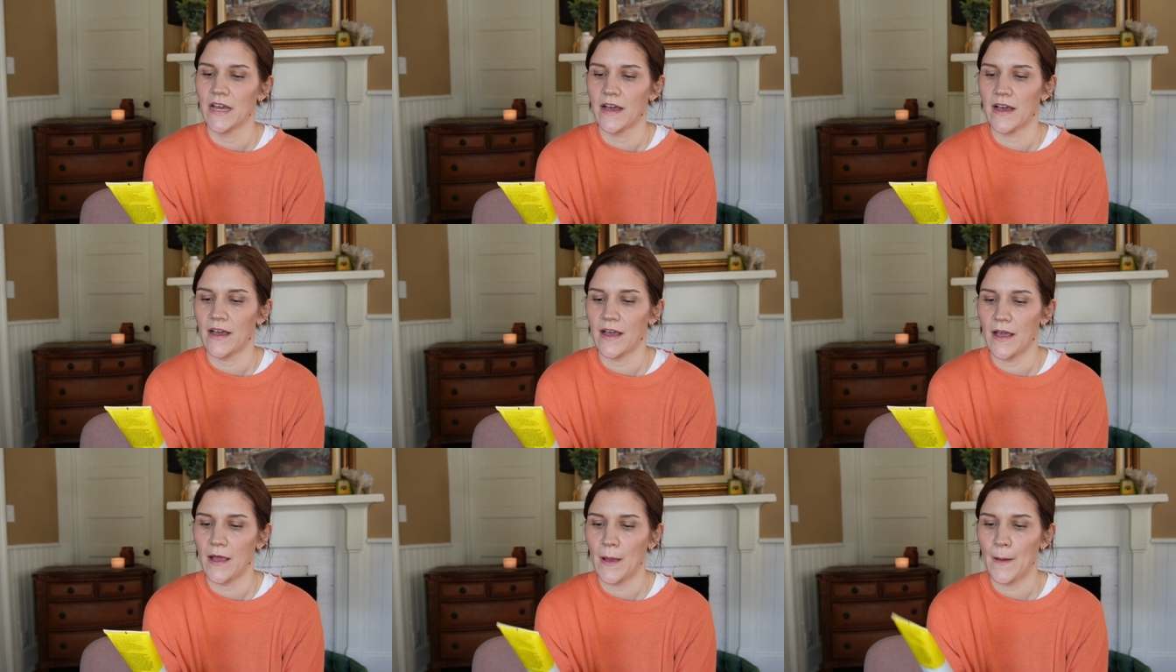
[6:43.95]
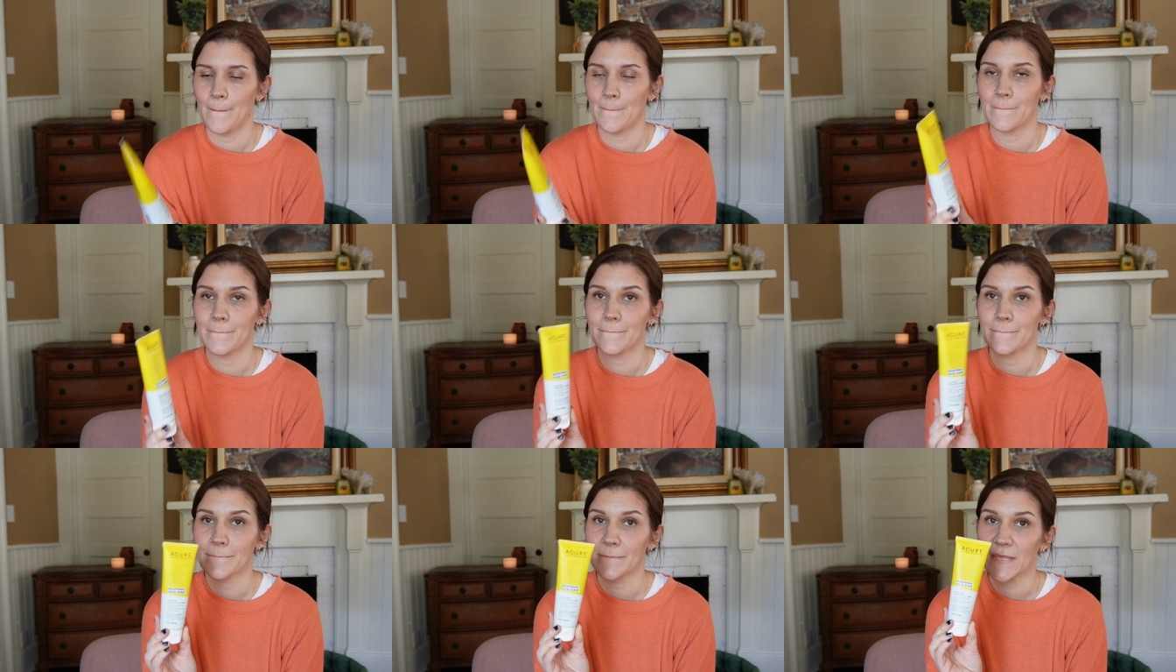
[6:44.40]

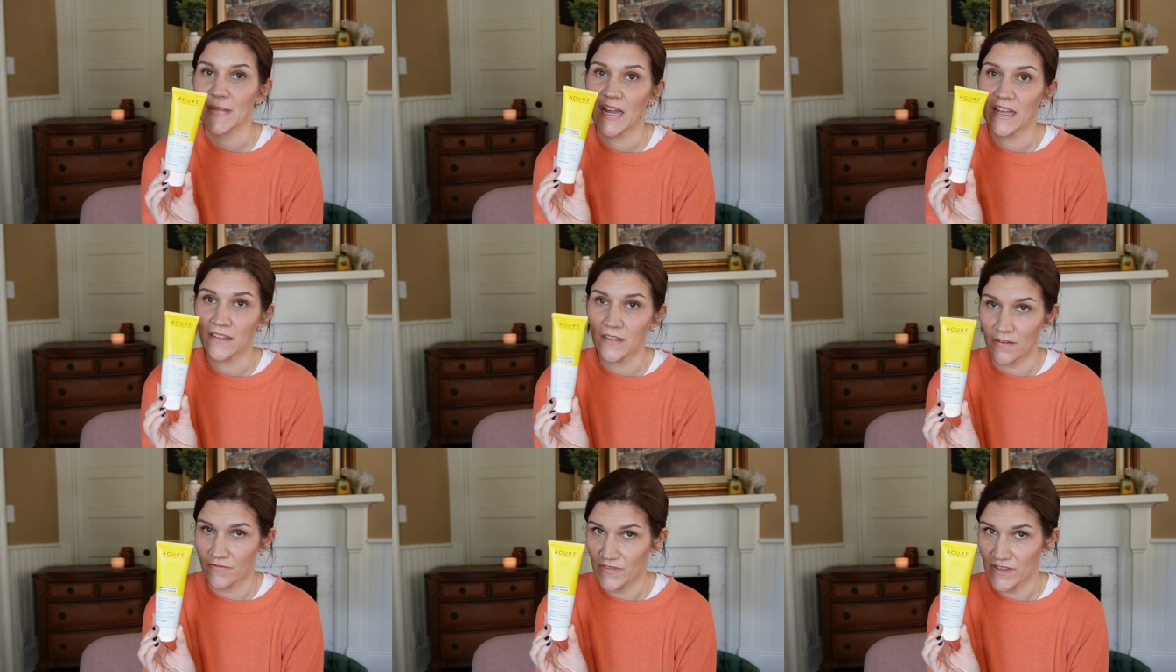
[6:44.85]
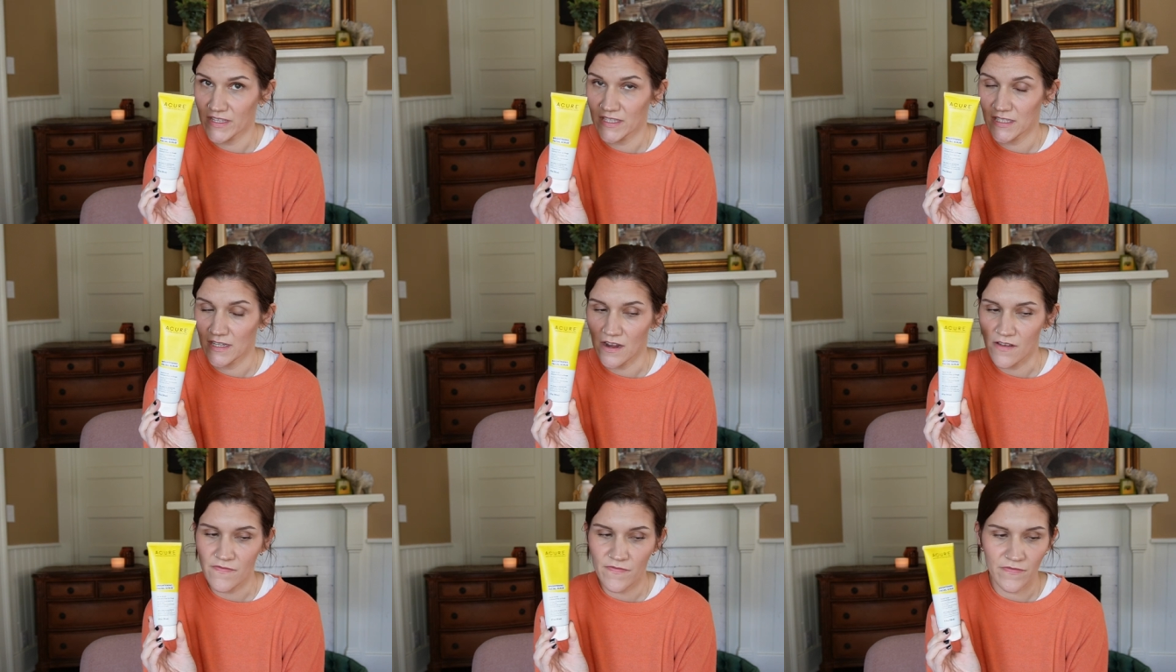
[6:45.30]
Um, I love this
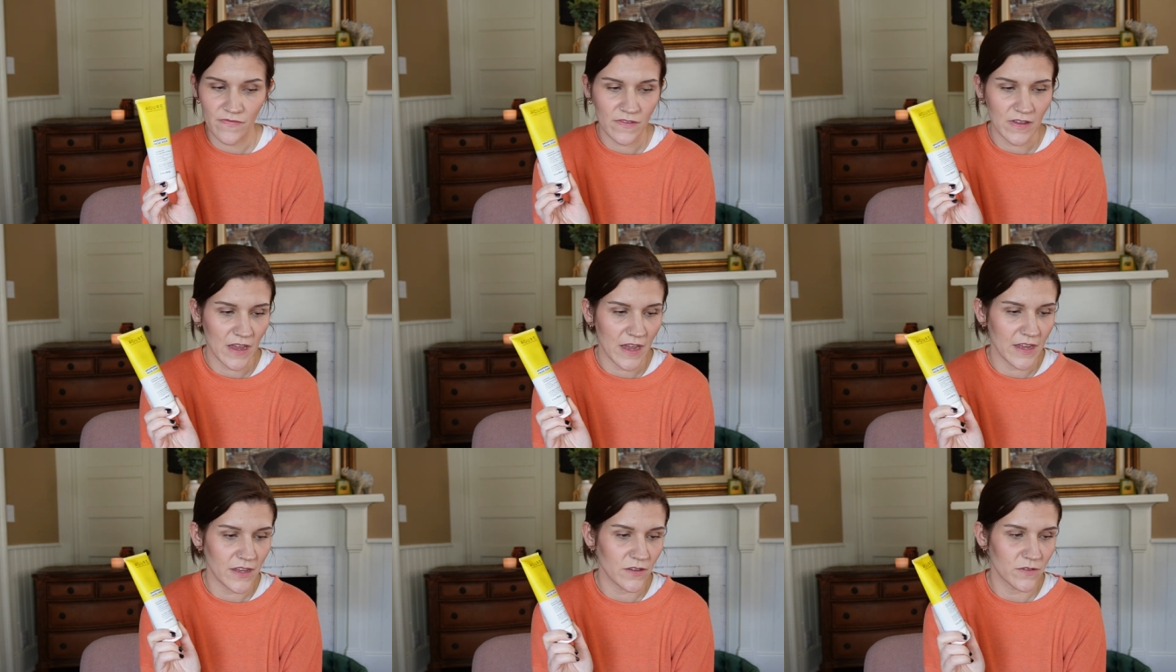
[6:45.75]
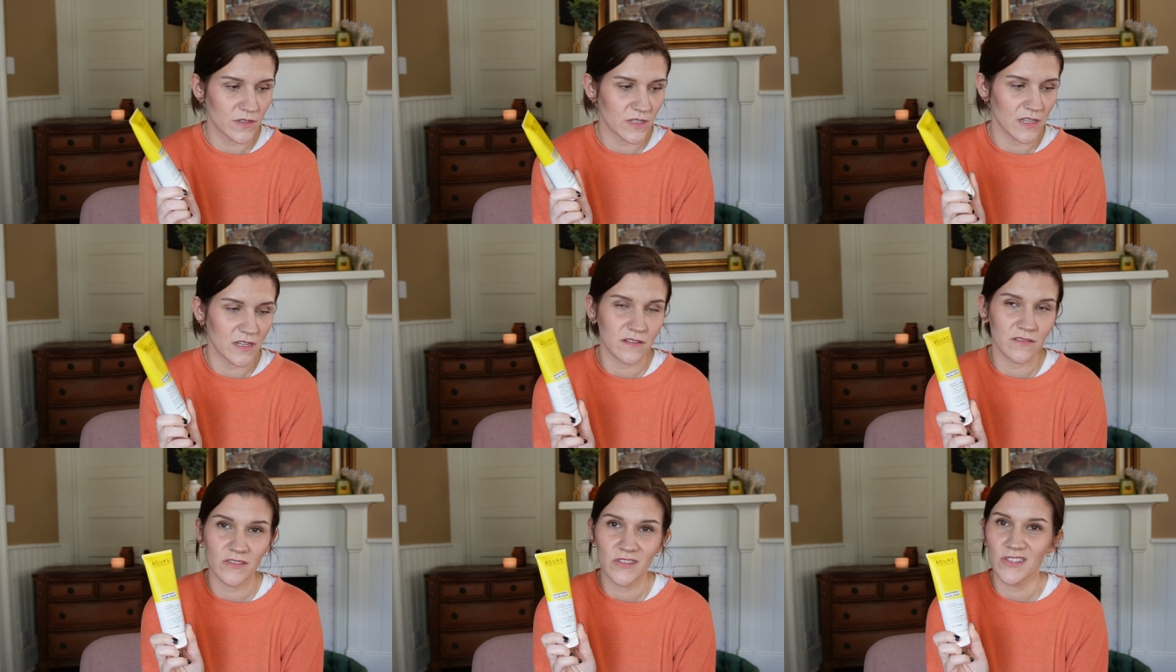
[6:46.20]
stuff. I use
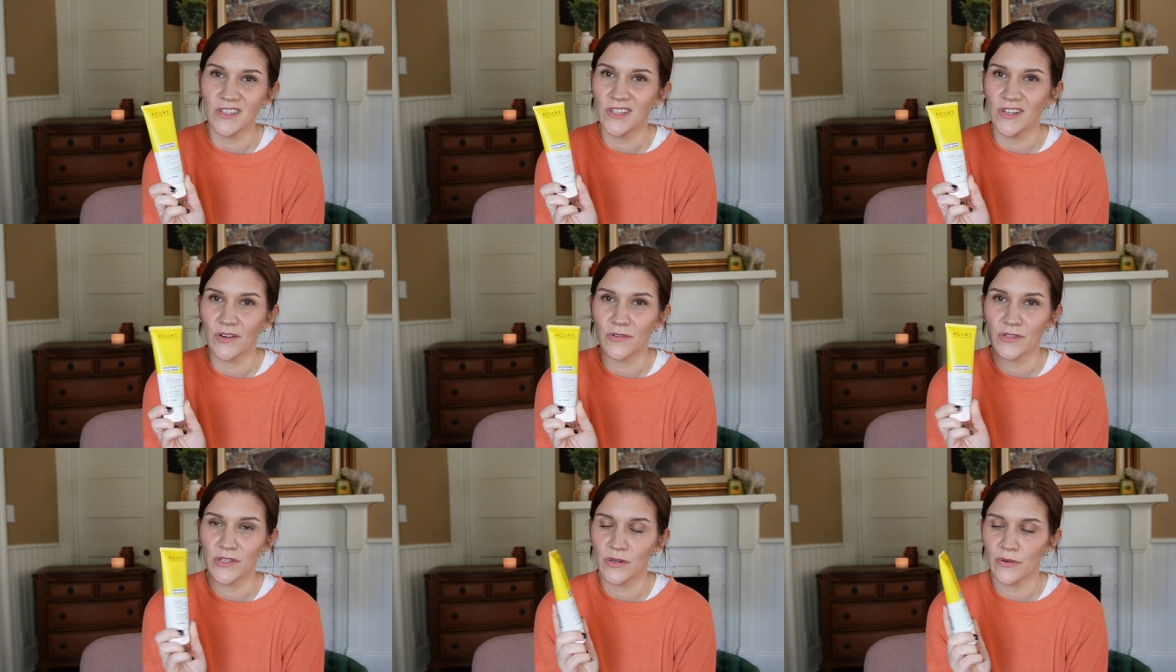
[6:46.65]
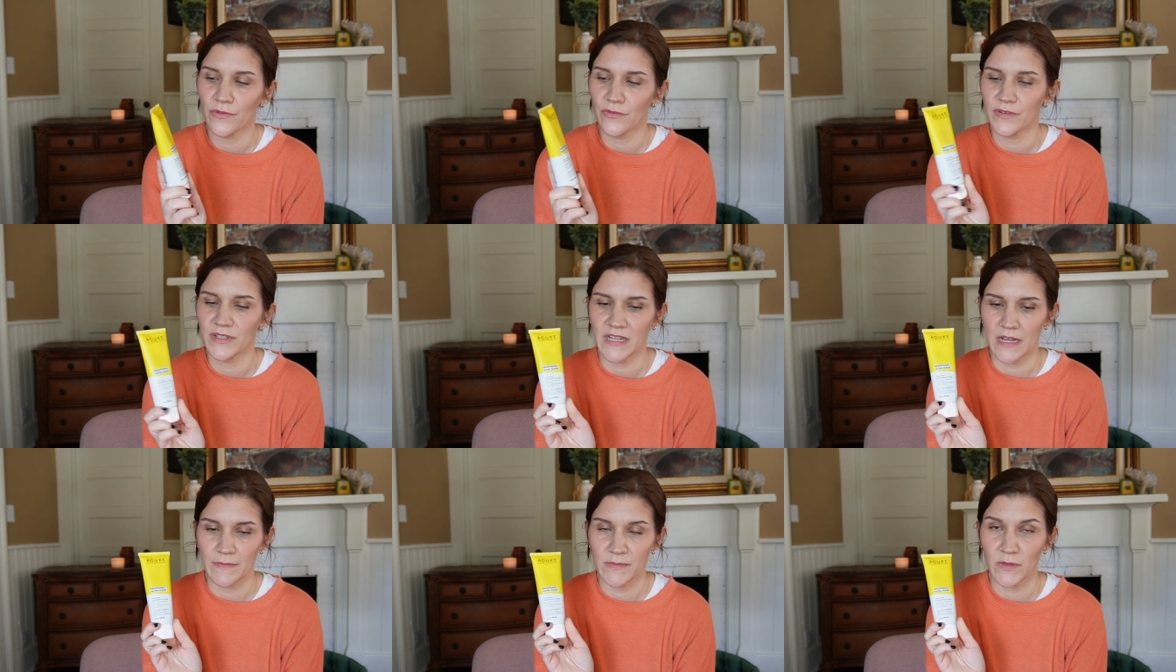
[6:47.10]
it, you know, two or
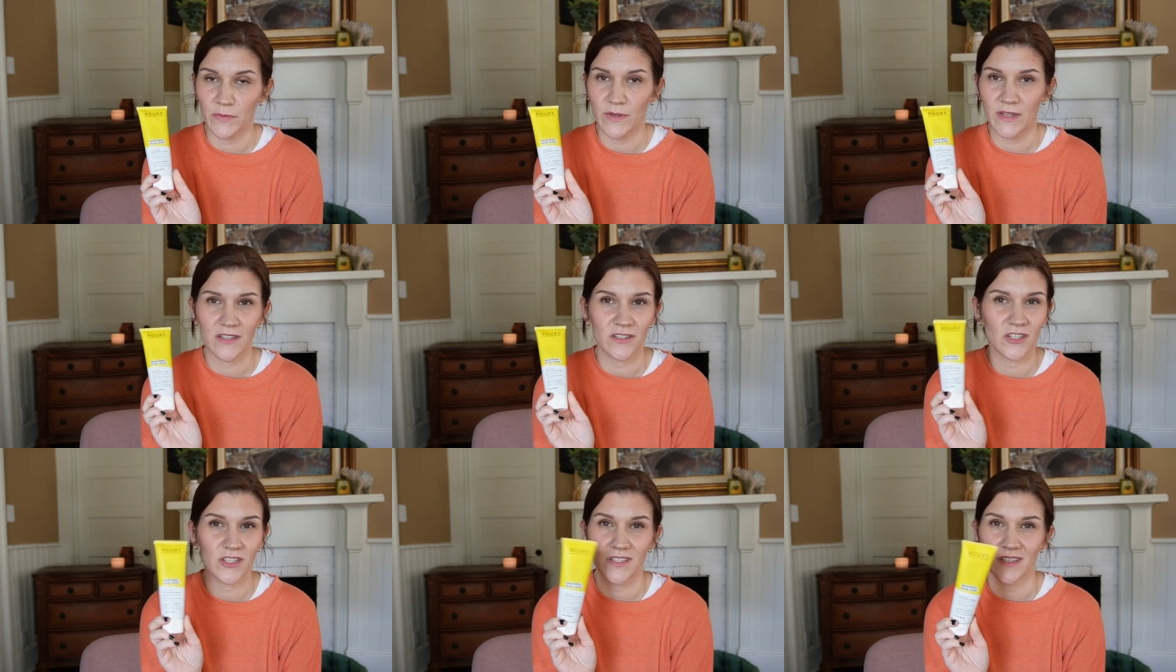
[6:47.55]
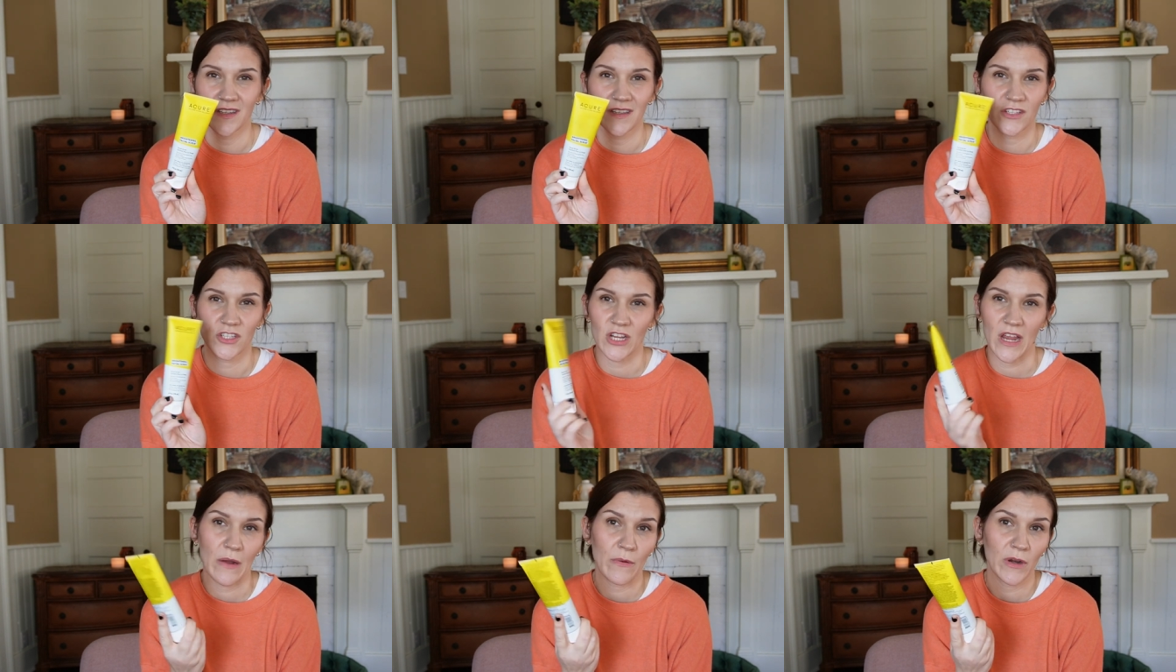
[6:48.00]
three times a week just in
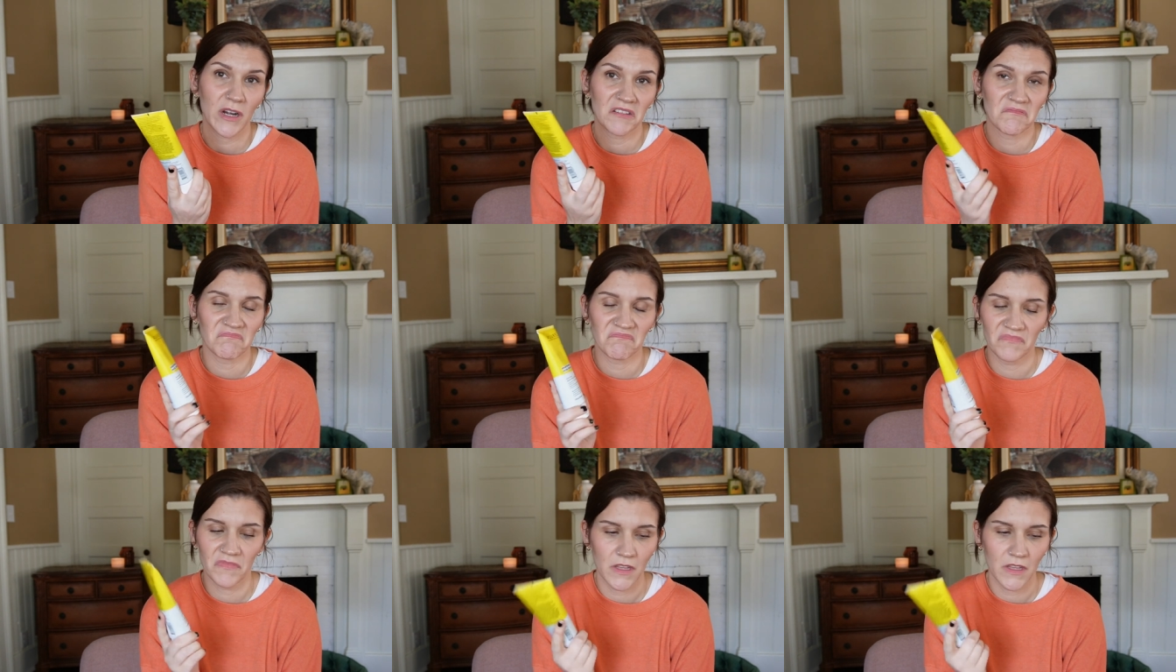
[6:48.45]
the shower.